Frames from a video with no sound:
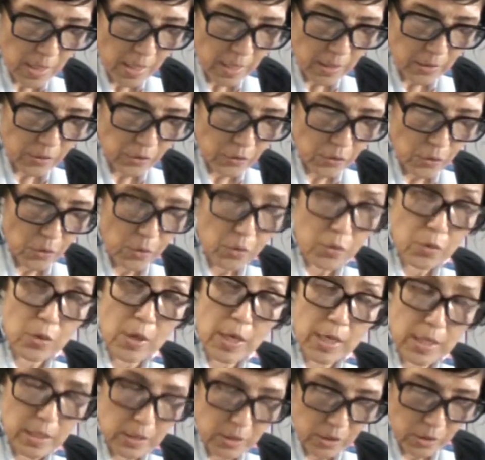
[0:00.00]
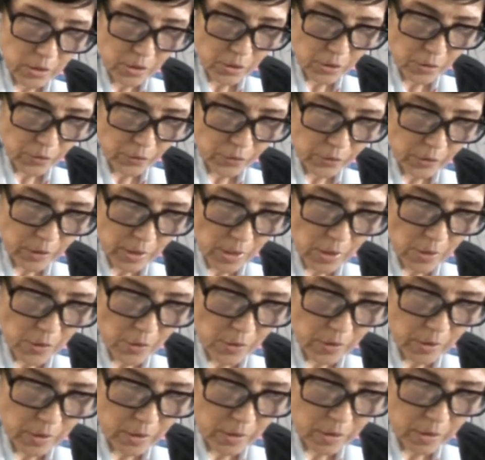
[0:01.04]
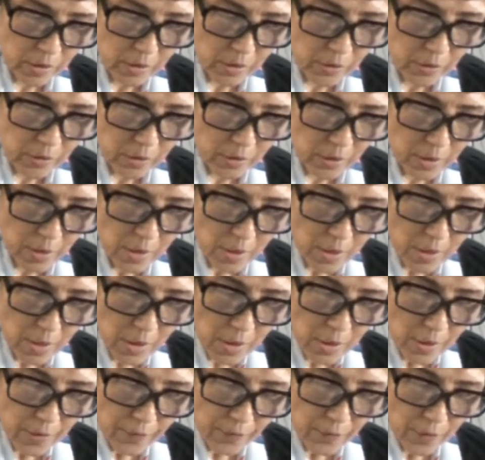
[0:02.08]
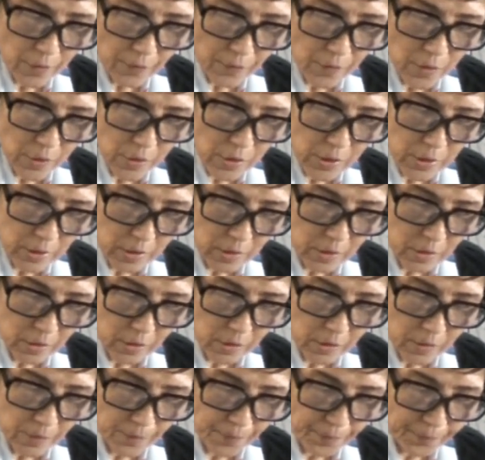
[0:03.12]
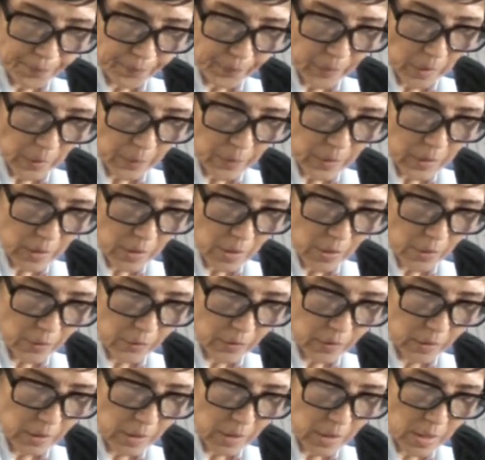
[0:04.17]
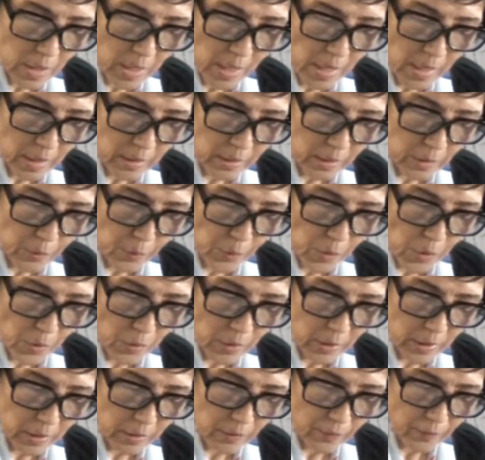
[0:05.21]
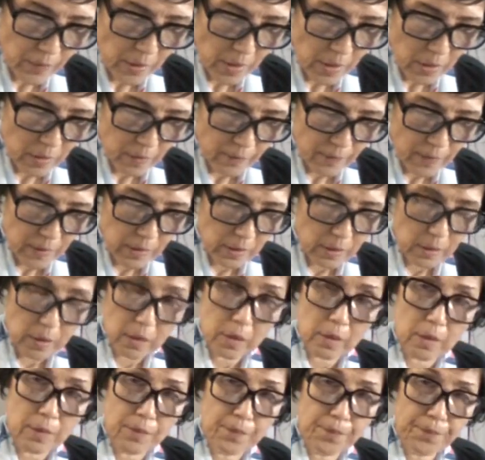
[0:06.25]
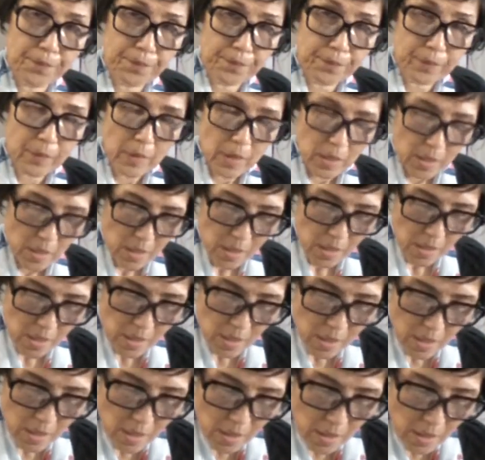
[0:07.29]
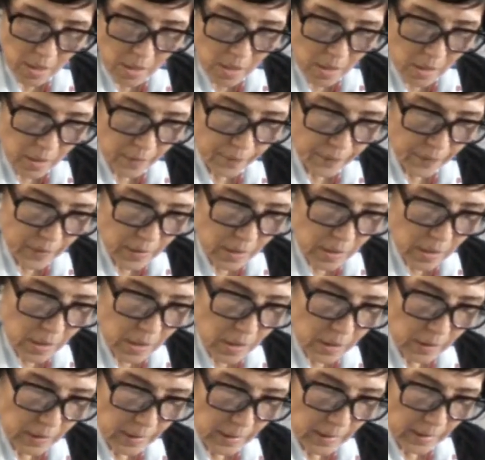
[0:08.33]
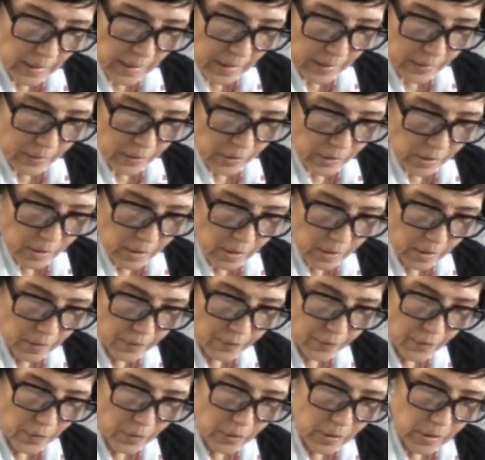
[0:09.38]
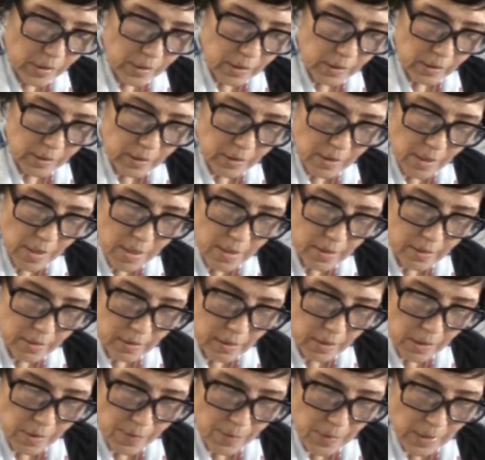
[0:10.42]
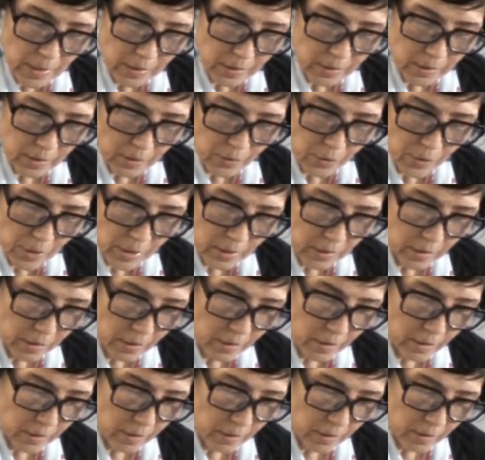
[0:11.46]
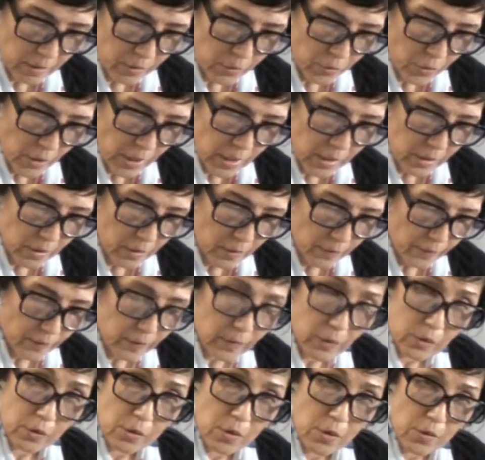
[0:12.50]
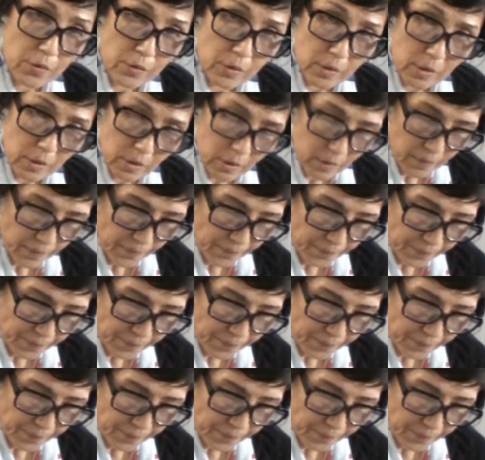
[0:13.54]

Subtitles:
has no right to sell her for foreigners, because he has broken faith with her. If he selects her for his son, he must grant her the rights of the daughter.